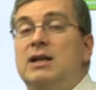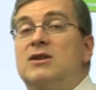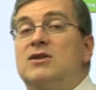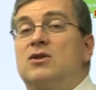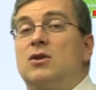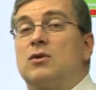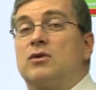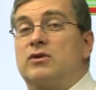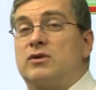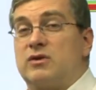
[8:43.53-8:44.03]

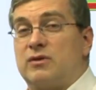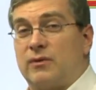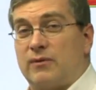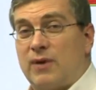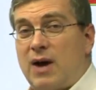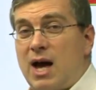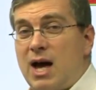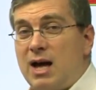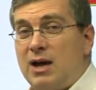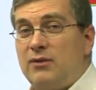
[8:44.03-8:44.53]
So
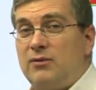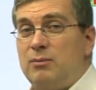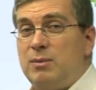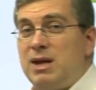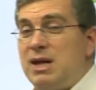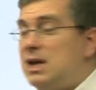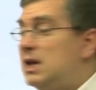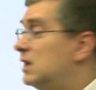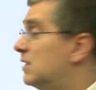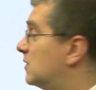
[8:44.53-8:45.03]
survive
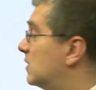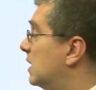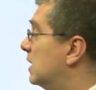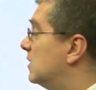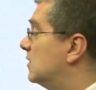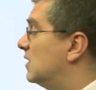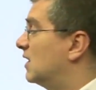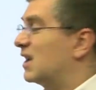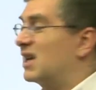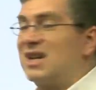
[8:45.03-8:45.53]
means
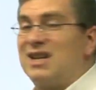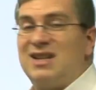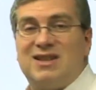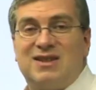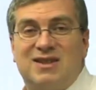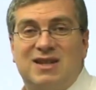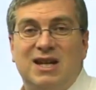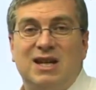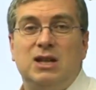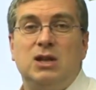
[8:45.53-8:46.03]
to
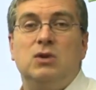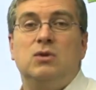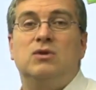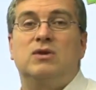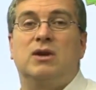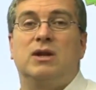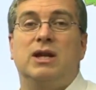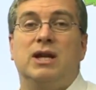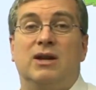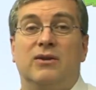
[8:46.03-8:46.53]
continue
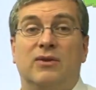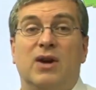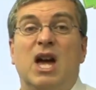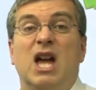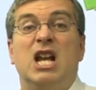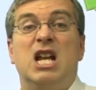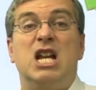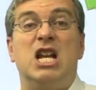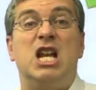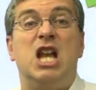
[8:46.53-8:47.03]
to live,
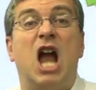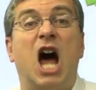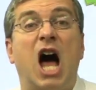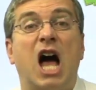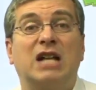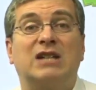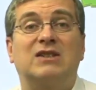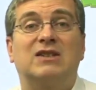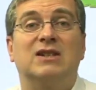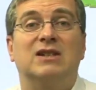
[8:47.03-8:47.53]

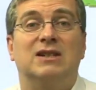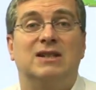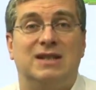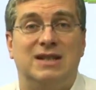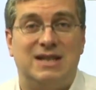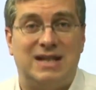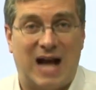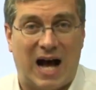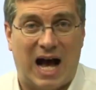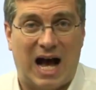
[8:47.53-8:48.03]
not
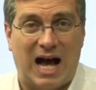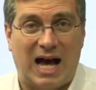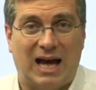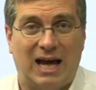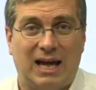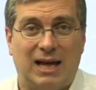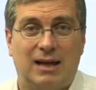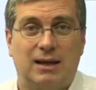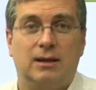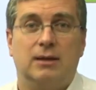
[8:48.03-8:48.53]

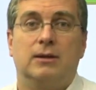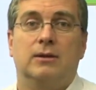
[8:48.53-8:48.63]
die.